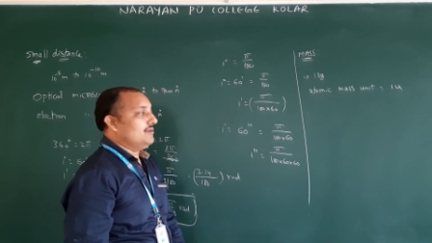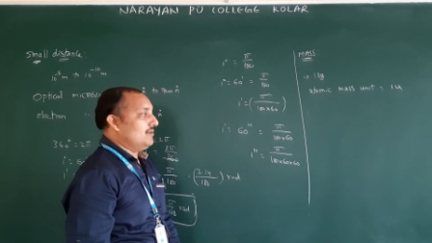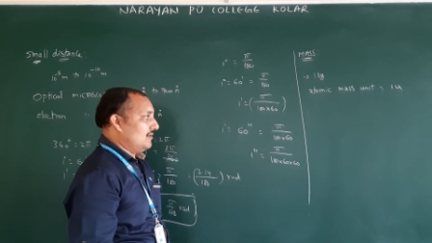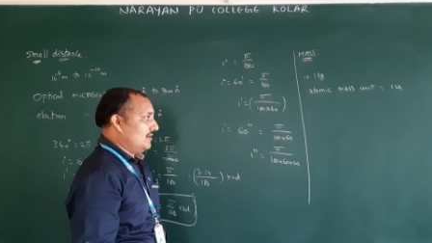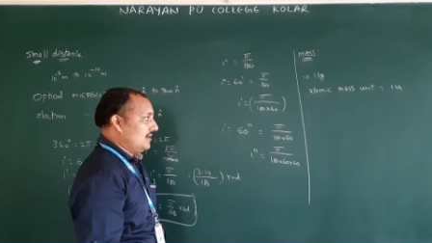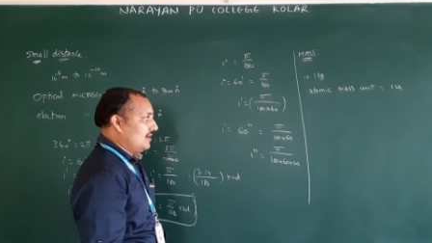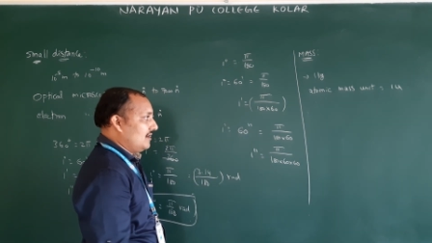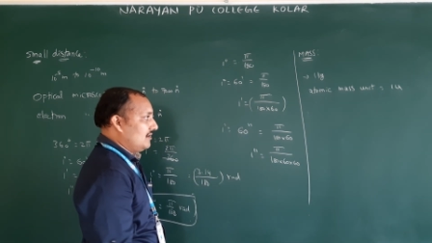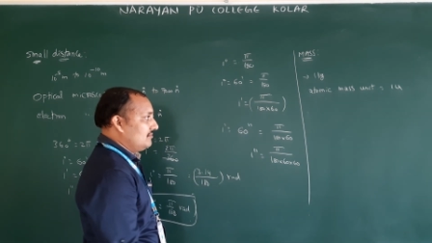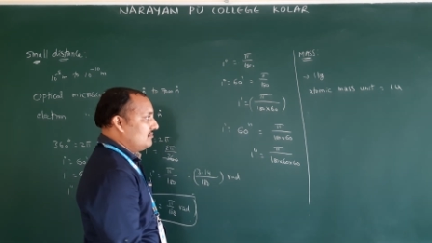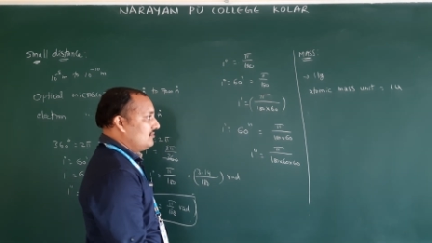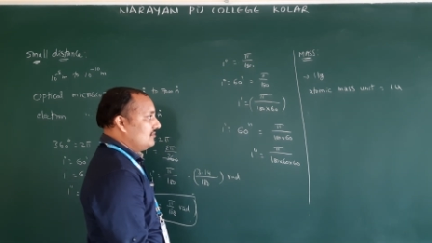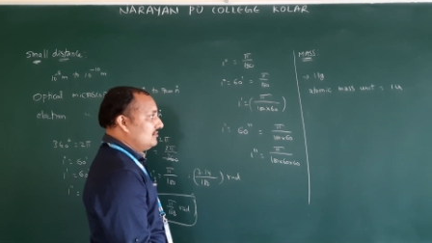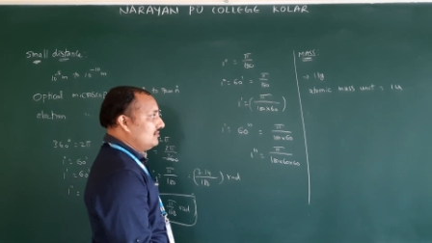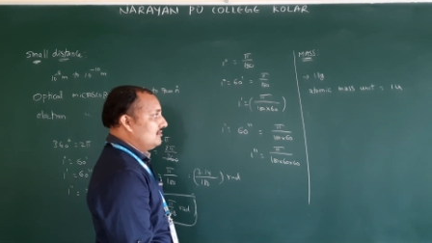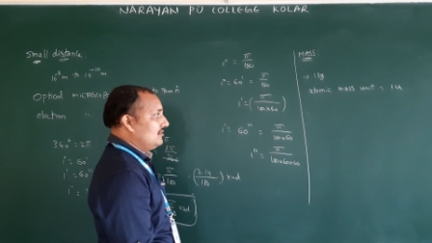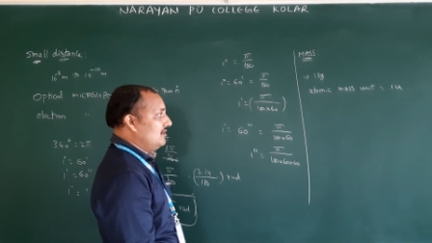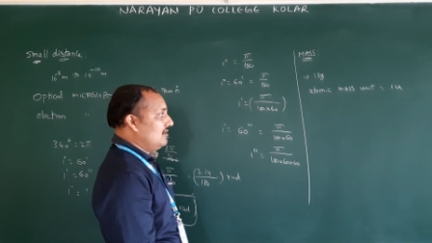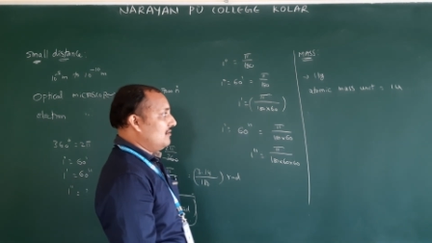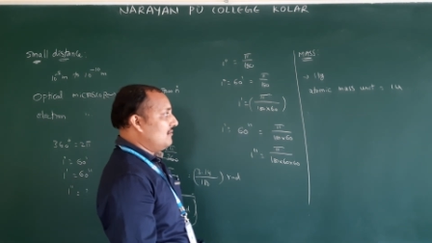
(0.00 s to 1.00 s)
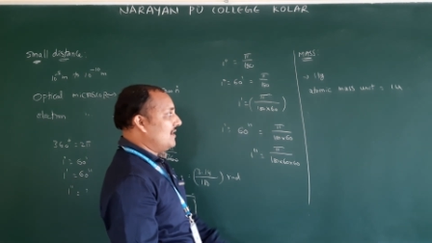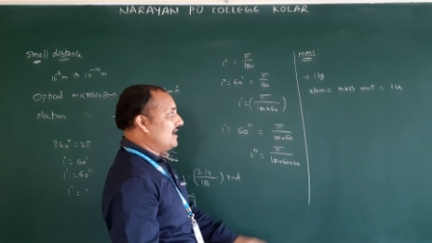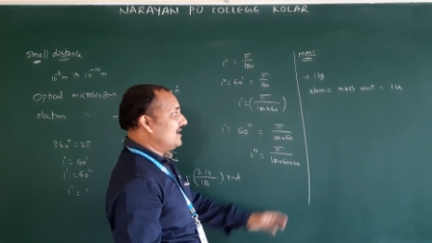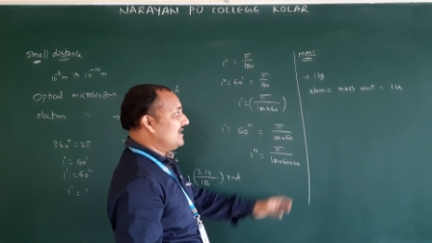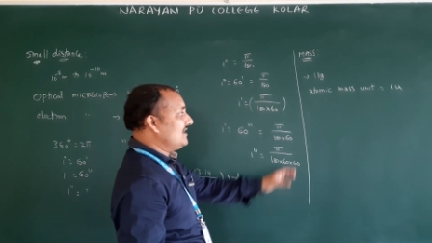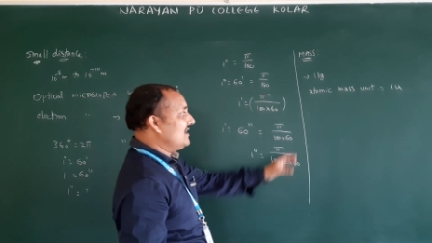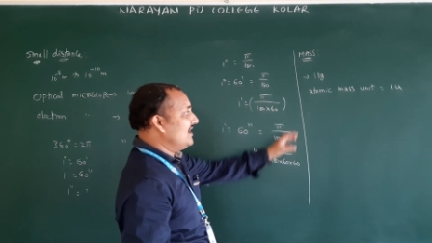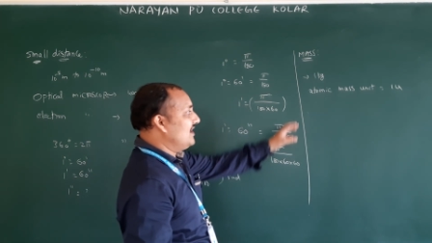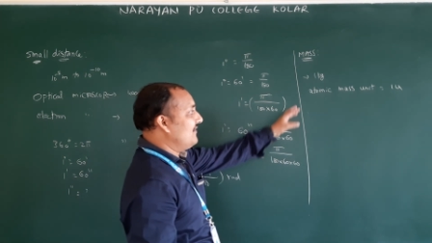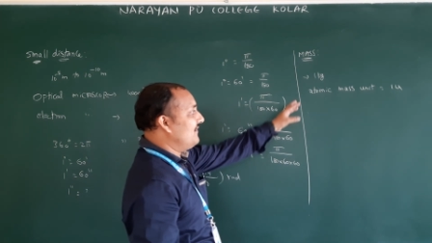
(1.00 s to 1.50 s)
neutron. So what
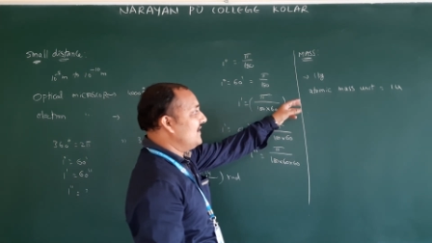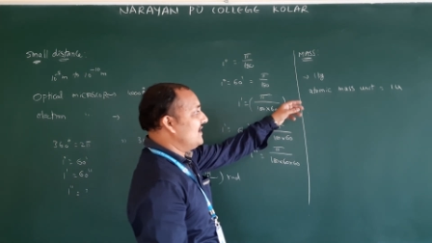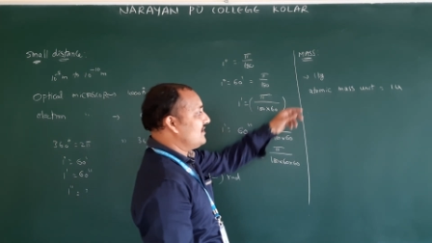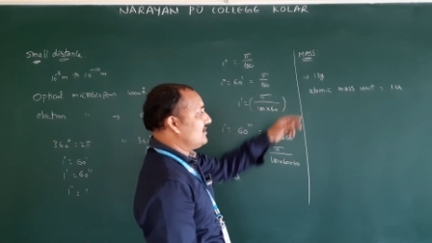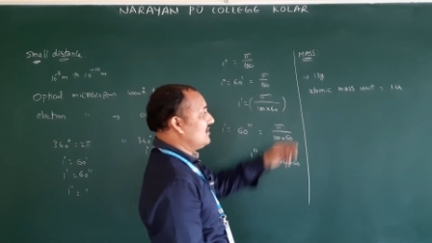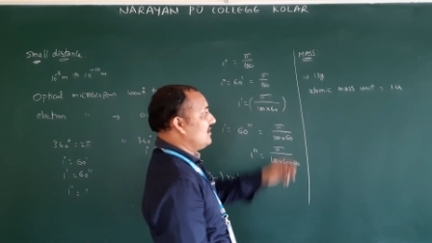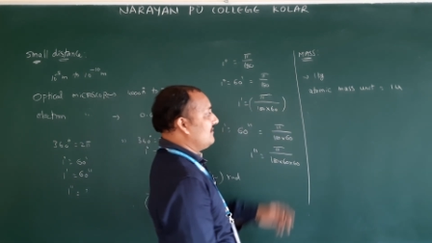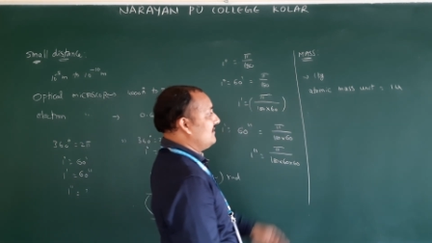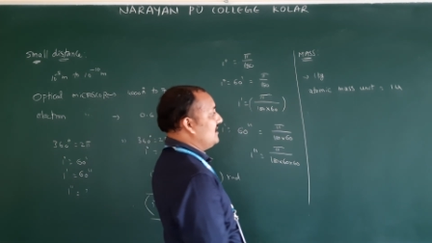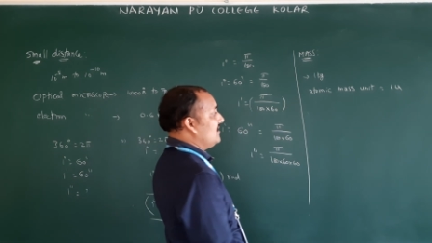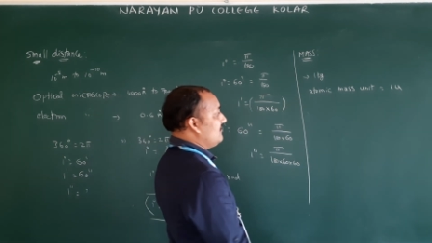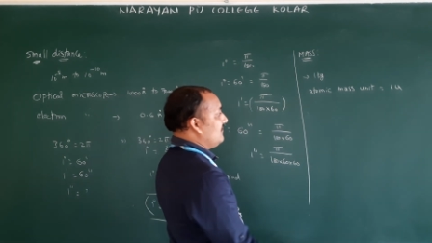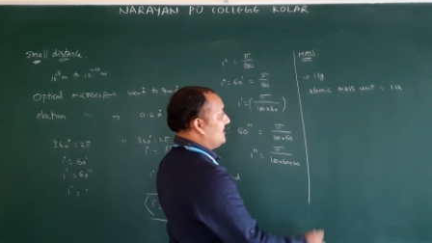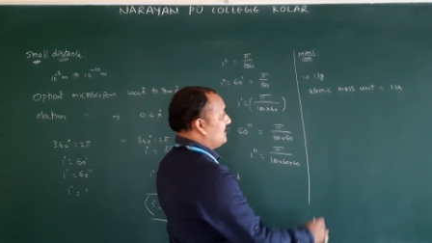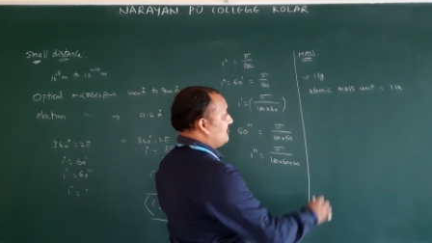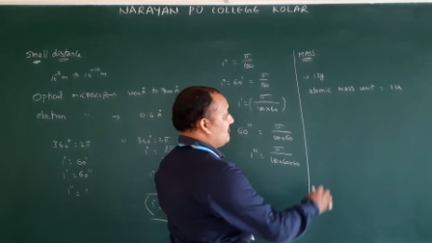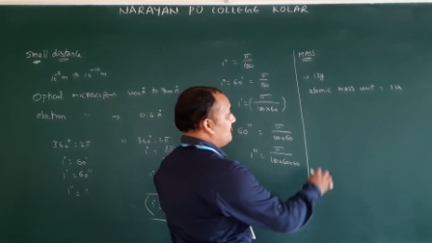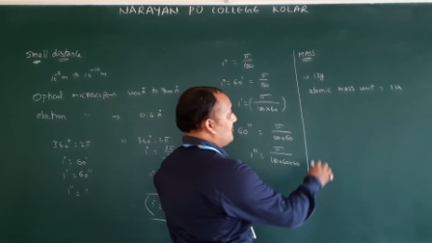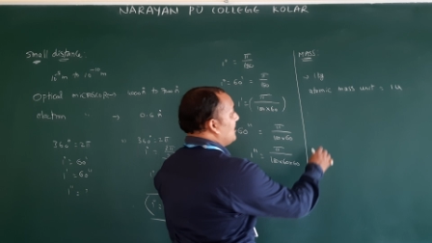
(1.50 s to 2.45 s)
is the definition of this one?